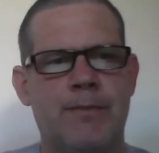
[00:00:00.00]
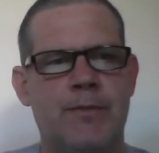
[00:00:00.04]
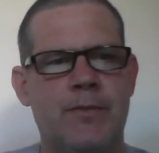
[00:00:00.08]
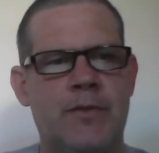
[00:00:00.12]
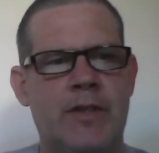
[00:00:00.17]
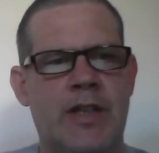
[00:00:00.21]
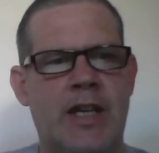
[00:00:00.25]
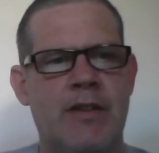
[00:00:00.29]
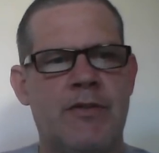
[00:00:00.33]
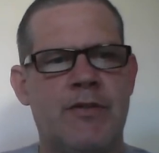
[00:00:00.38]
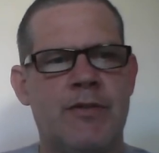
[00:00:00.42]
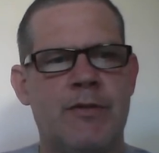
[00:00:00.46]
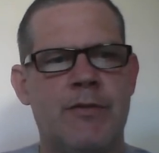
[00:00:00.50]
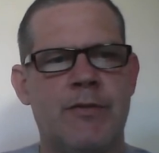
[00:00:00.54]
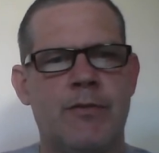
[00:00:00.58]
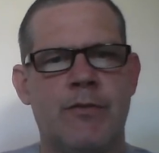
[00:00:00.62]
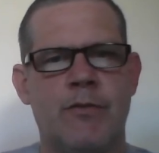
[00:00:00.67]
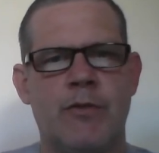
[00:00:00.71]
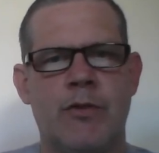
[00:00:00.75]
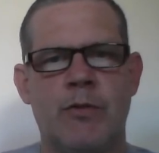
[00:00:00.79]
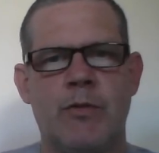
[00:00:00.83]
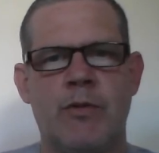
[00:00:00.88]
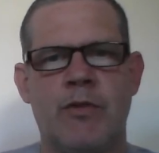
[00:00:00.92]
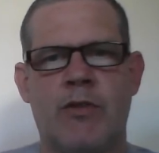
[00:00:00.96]
given
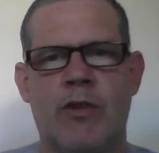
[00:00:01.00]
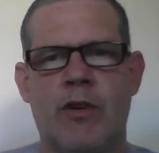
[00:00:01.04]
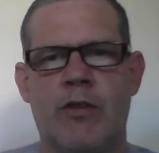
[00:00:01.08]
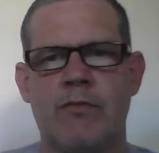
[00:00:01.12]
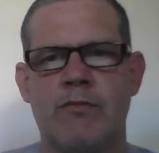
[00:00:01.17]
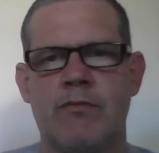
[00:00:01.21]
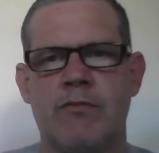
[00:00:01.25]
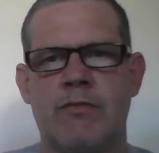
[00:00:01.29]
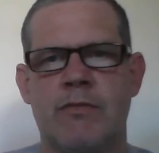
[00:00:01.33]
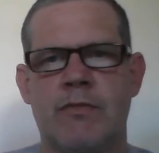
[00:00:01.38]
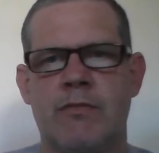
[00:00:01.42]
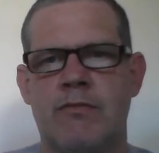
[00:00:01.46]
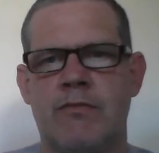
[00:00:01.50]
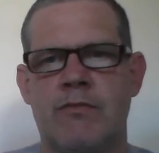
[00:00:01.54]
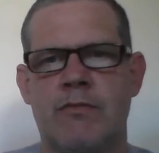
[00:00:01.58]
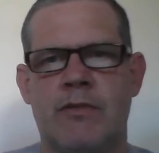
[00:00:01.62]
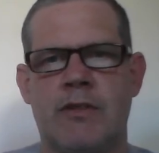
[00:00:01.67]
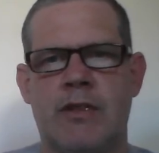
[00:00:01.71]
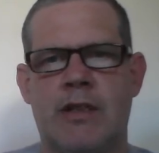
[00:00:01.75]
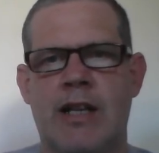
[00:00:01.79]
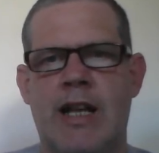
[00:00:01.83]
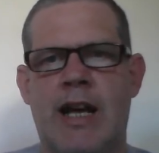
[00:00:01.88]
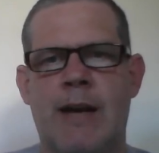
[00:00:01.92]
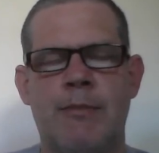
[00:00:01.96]
that we've got
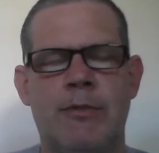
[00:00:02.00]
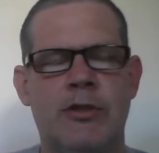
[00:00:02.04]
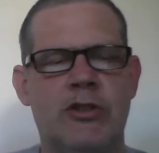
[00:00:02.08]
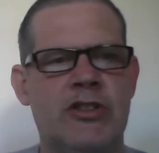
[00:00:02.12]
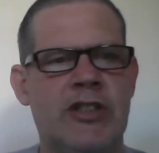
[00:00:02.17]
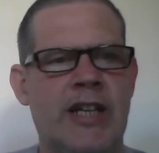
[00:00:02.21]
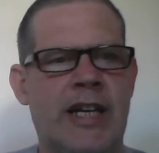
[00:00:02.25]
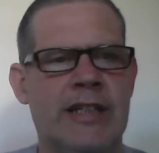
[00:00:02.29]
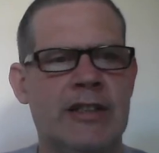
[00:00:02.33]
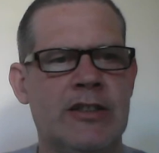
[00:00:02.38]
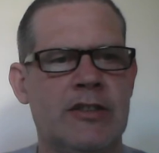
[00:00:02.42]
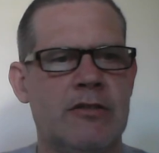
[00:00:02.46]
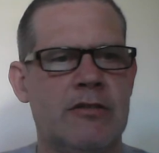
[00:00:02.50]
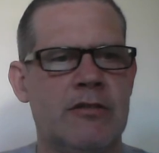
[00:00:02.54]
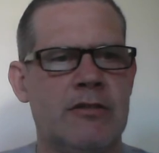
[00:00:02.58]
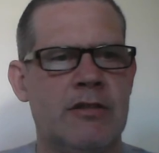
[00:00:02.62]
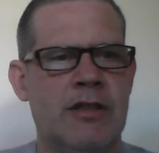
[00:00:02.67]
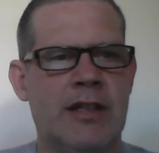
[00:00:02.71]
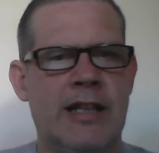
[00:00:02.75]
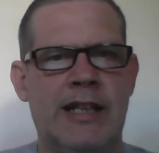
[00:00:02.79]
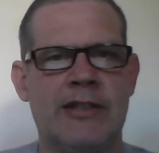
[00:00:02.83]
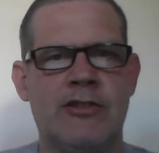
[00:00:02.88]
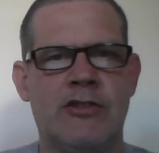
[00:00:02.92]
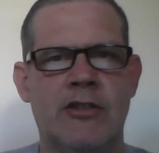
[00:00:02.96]
climate change
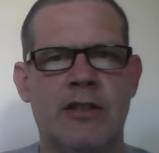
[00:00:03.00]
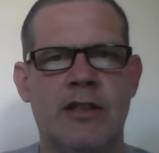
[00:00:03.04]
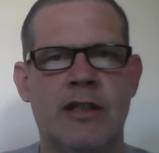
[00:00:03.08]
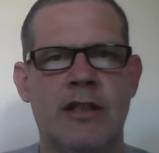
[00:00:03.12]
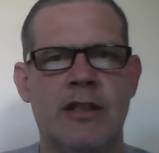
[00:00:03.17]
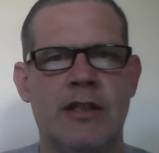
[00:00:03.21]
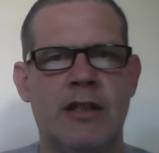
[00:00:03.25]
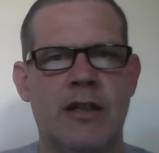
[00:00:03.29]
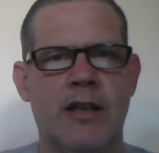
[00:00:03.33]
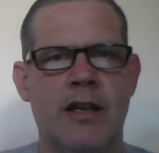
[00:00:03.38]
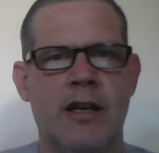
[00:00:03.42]
allegedly.